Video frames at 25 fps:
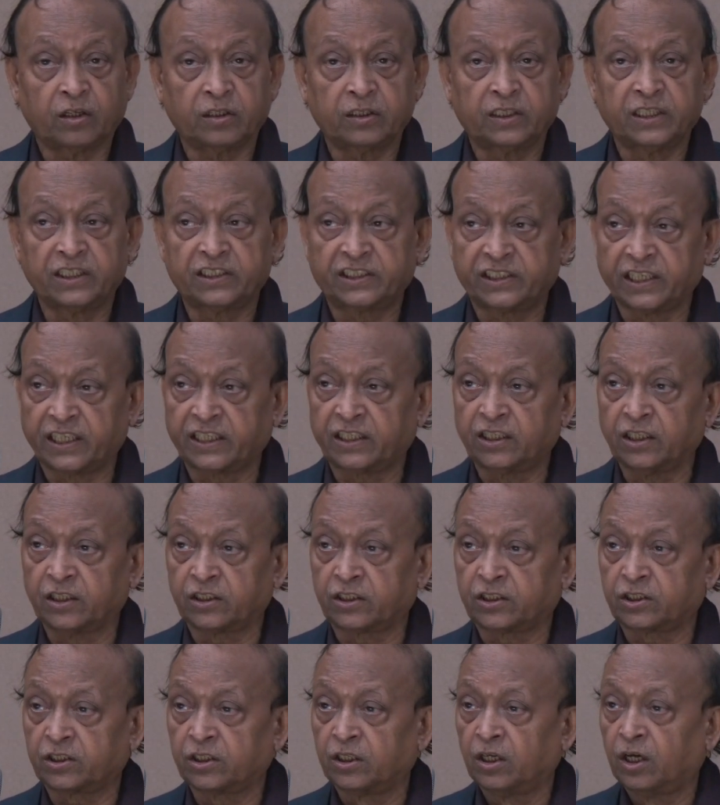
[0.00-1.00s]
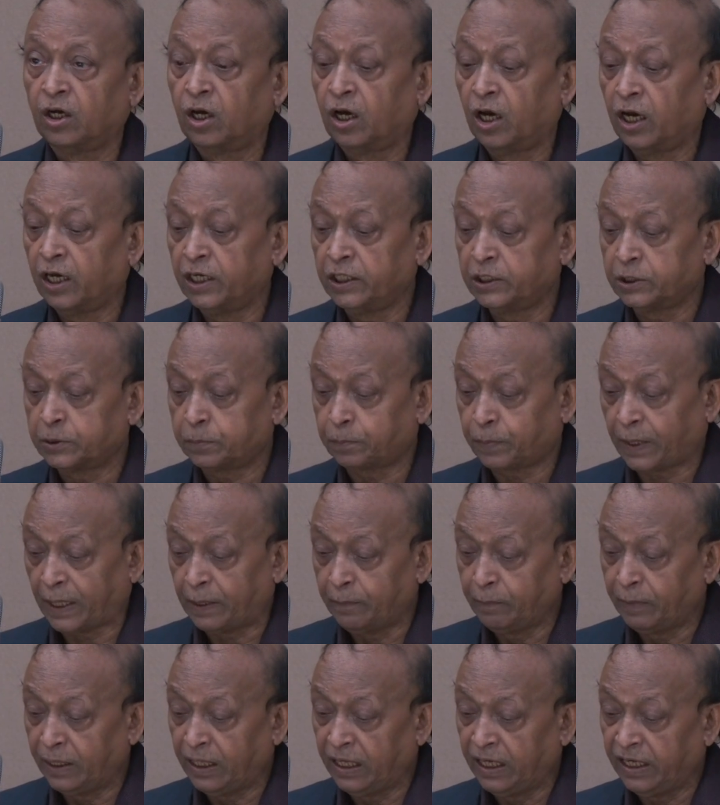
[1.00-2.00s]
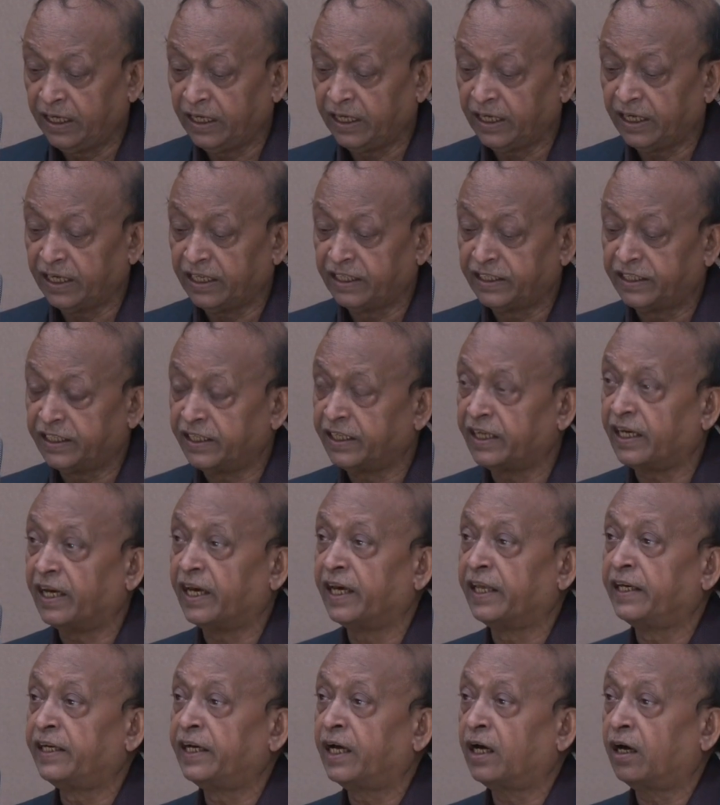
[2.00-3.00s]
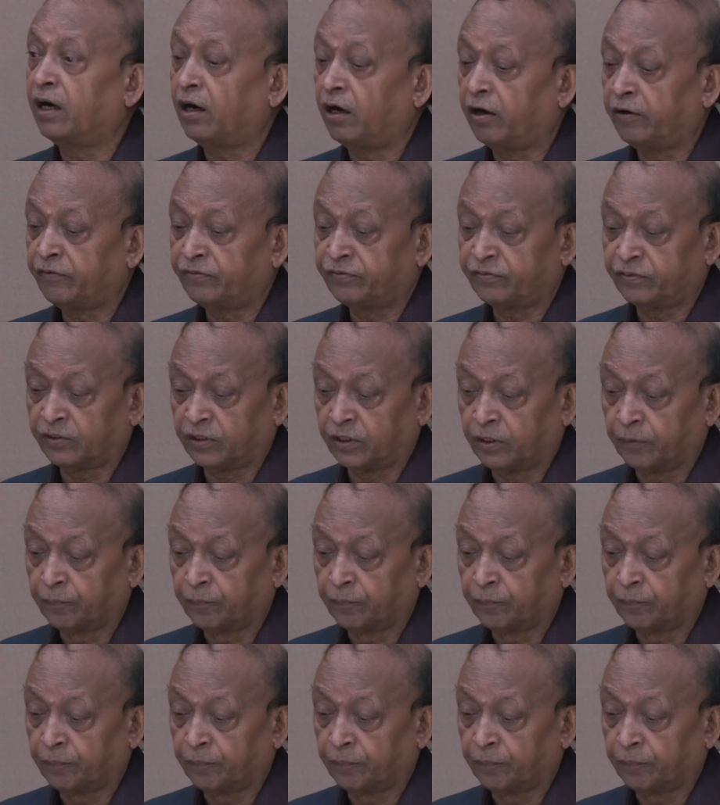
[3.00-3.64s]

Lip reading: the sectors is primarily in the area of